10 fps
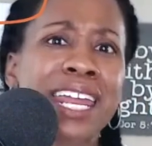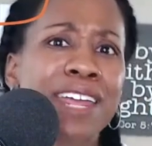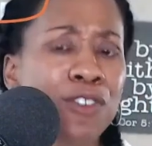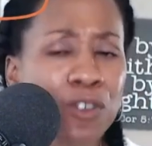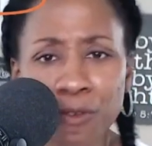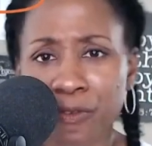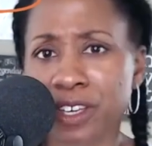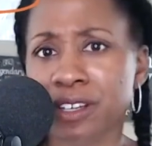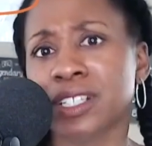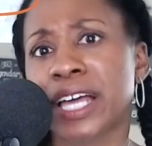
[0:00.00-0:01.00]
And if you
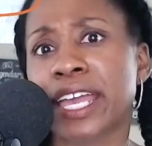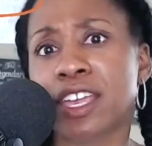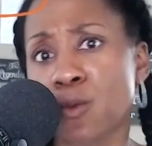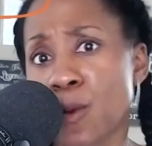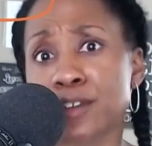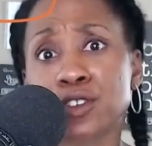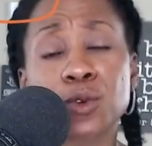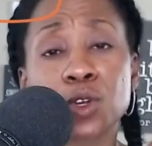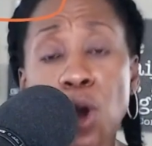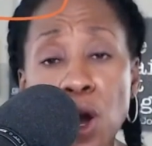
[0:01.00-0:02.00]
feel like you want
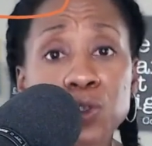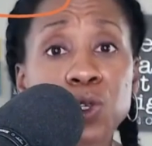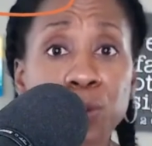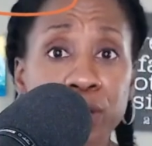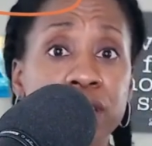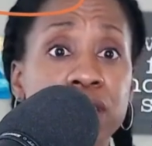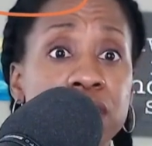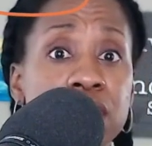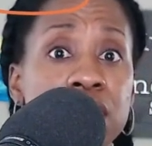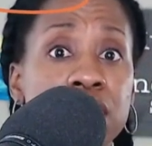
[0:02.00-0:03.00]
to, will you also
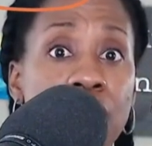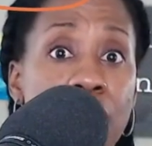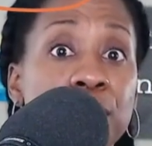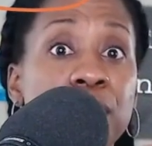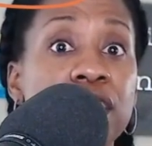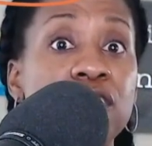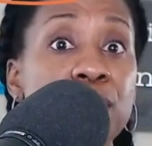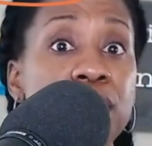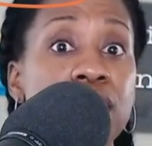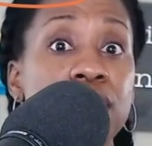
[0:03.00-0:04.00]
please um,
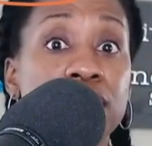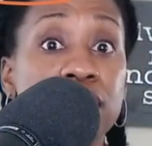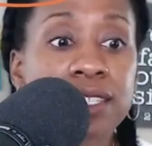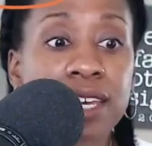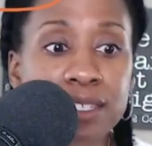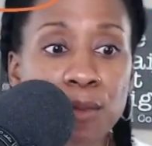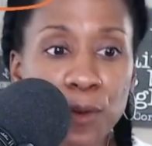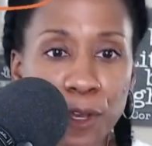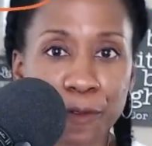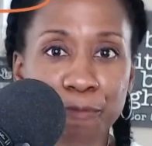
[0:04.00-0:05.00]
give me a
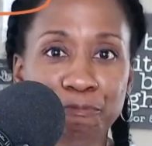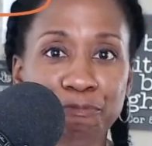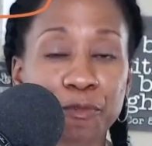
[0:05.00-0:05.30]
testimonial?